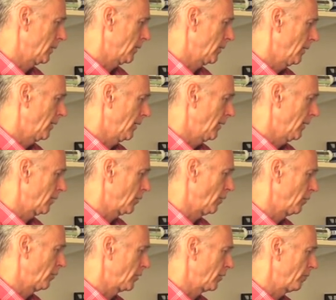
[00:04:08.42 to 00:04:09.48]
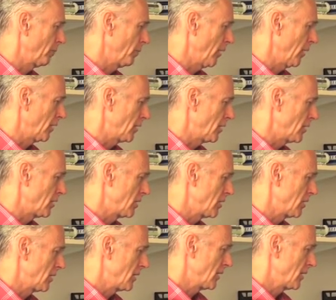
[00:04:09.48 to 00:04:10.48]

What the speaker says: the Conference of Parties,